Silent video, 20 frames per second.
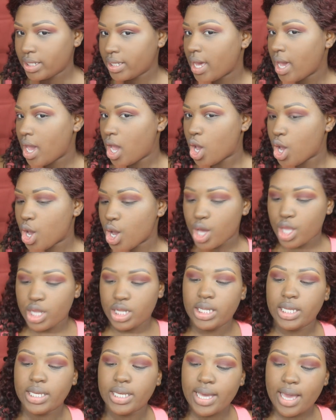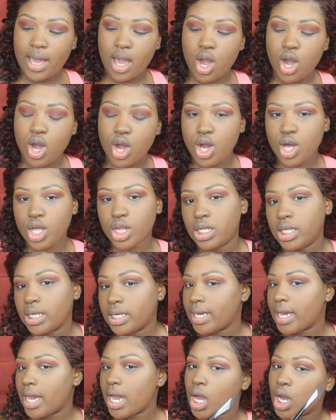Look at her. Look at her.
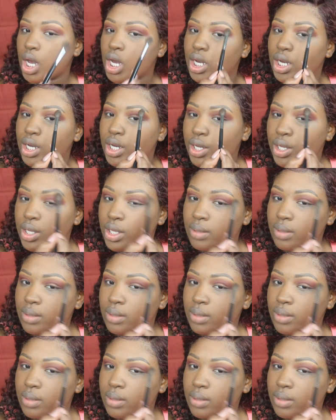Look at her.